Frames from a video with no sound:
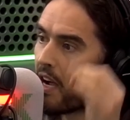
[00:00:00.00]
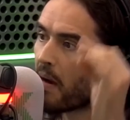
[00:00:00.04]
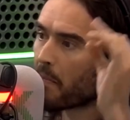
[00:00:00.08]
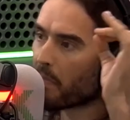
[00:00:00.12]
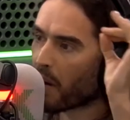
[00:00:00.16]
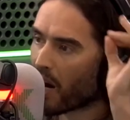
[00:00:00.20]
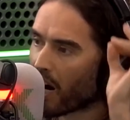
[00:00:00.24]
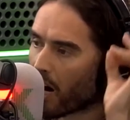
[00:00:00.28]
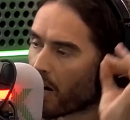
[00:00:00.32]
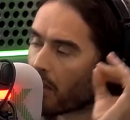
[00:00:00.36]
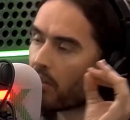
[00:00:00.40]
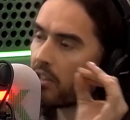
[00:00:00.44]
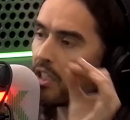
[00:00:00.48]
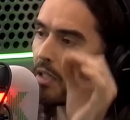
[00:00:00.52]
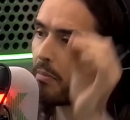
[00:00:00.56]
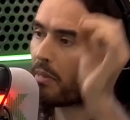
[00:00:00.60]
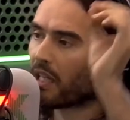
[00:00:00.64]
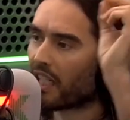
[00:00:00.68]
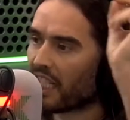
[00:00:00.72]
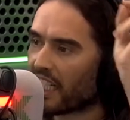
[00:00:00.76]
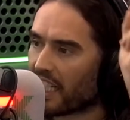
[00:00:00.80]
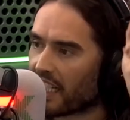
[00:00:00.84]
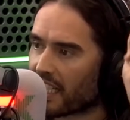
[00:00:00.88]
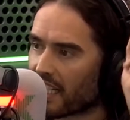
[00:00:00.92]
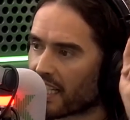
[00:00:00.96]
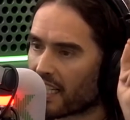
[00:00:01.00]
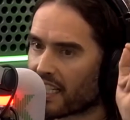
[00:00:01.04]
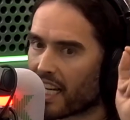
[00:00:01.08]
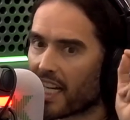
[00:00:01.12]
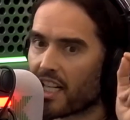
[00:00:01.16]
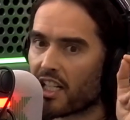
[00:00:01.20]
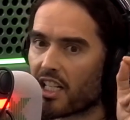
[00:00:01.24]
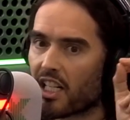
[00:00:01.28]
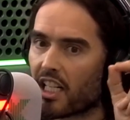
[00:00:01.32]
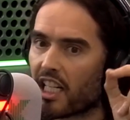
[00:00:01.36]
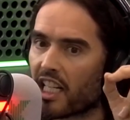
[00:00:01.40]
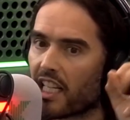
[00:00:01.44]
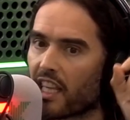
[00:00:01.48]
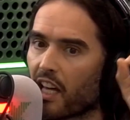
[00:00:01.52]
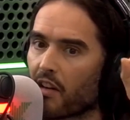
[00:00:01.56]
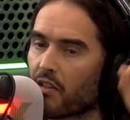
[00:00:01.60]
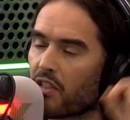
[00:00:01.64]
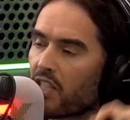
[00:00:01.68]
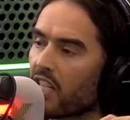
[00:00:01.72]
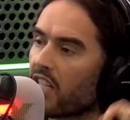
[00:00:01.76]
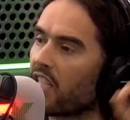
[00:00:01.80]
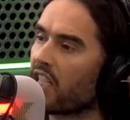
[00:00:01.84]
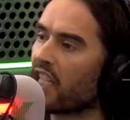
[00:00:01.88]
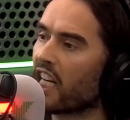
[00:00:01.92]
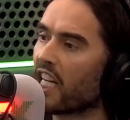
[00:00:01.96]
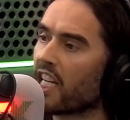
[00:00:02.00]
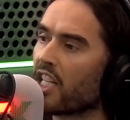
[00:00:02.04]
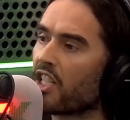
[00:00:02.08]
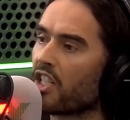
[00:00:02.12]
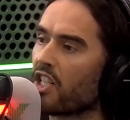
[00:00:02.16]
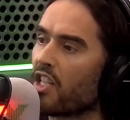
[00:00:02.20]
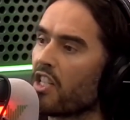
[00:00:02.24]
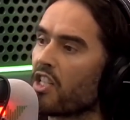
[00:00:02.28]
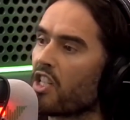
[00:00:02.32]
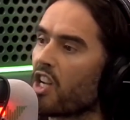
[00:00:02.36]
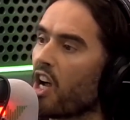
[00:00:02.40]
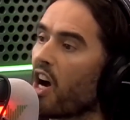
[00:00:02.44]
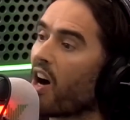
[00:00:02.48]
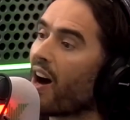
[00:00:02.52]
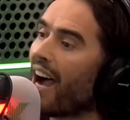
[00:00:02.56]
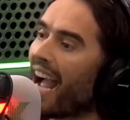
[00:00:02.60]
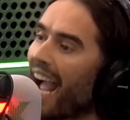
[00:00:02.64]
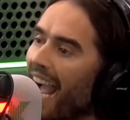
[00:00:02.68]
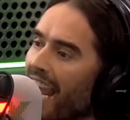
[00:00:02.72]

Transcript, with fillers: but ultimately and essentially those distinctions are